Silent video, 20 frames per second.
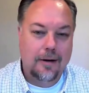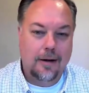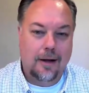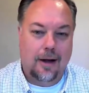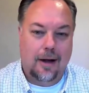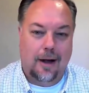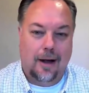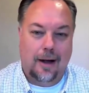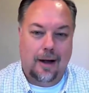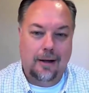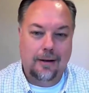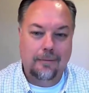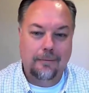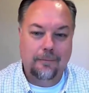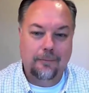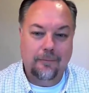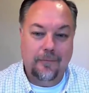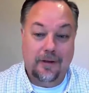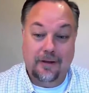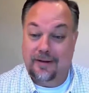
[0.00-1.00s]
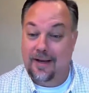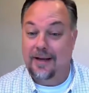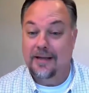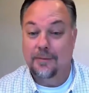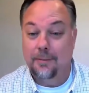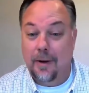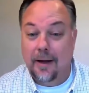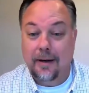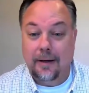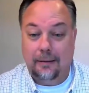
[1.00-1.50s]
It
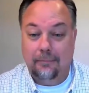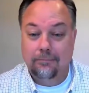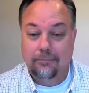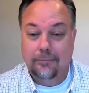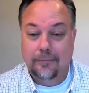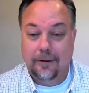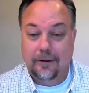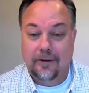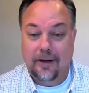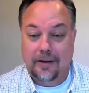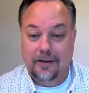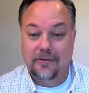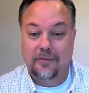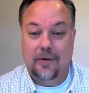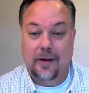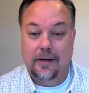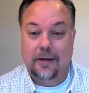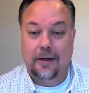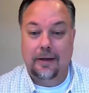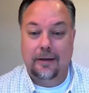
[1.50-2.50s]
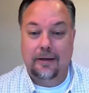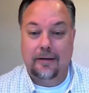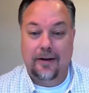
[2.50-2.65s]
takes money, it takes funding,